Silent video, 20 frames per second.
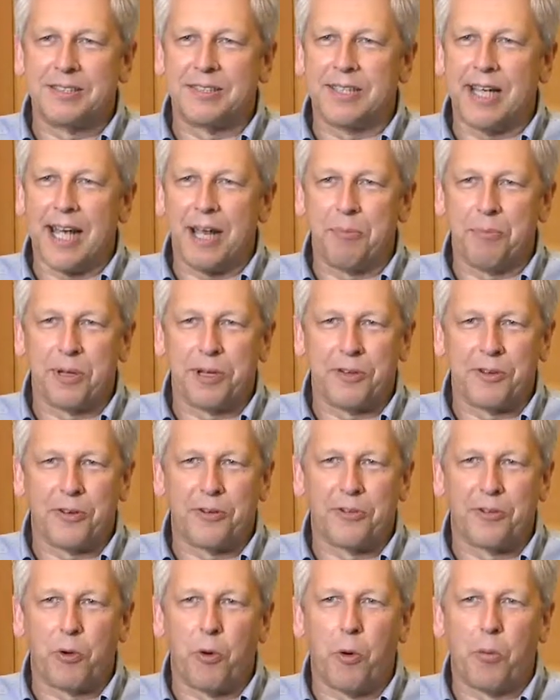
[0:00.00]
can be a lot
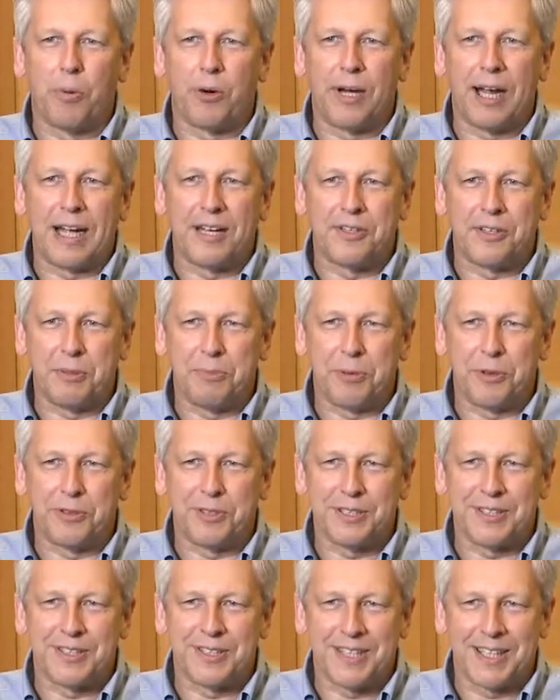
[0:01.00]
of corporate
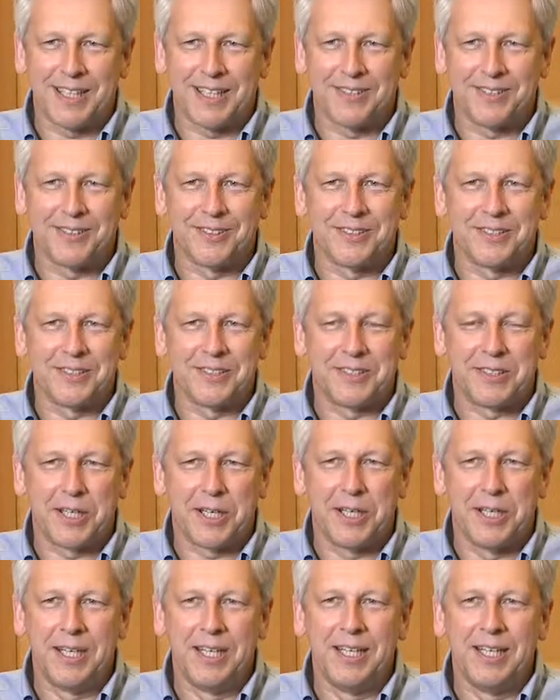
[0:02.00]
antibodies there that uh,